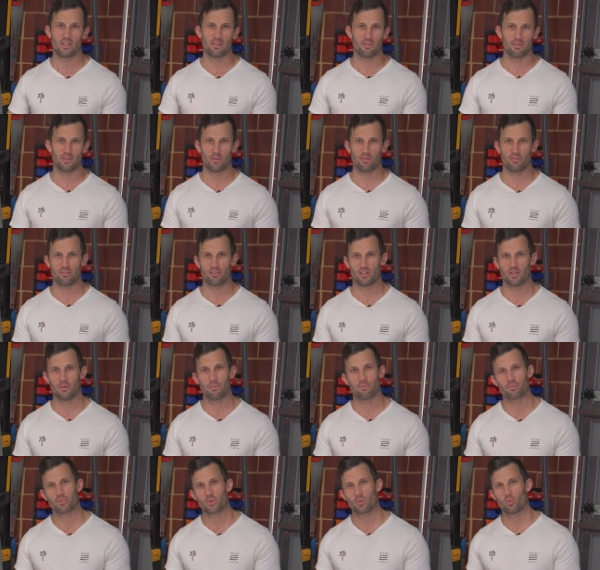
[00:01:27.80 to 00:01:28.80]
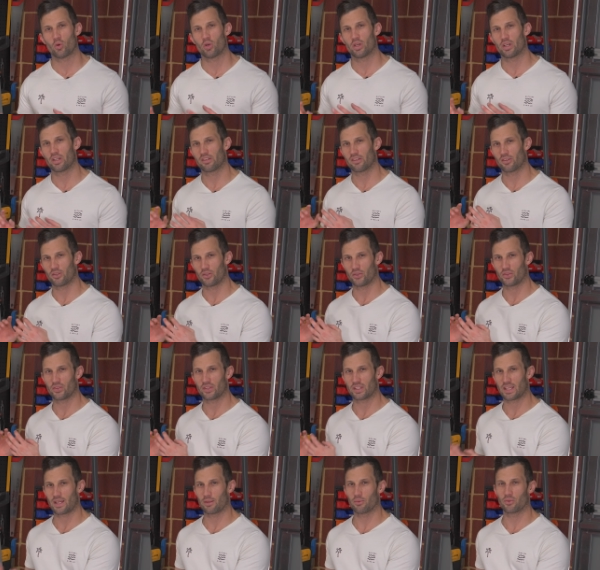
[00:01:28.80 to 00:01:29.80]
volt drop, why I chose the
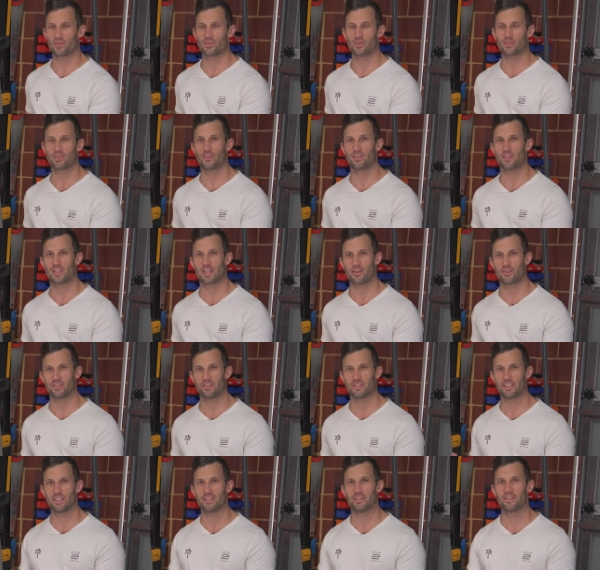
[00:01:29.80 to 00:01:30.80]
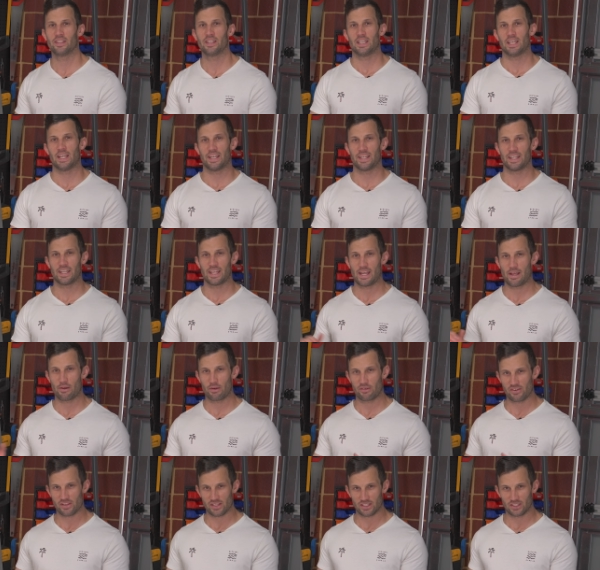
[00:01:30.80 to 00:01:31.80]
cable sizes that I did, and how
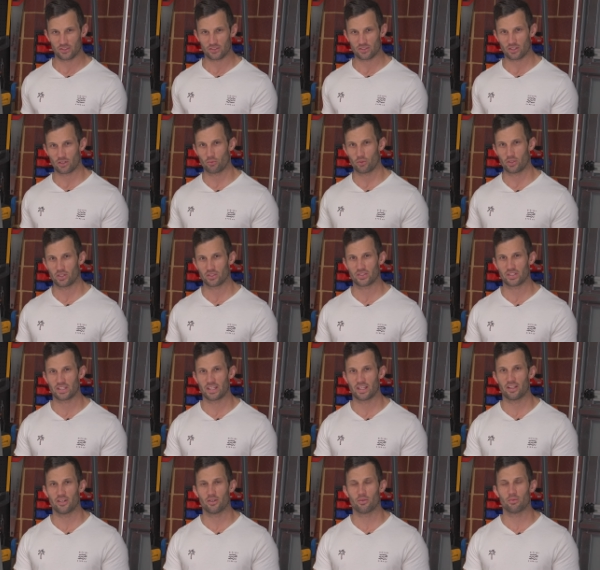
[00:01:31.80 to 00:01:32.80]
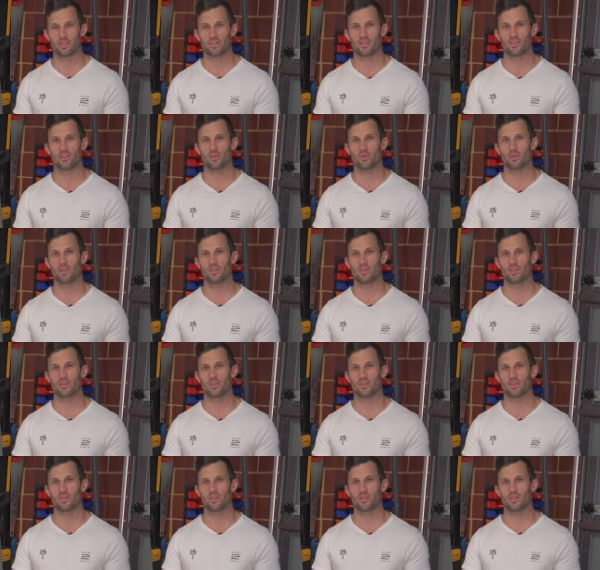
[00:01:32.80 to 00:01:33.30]
everything is going to work together once it's all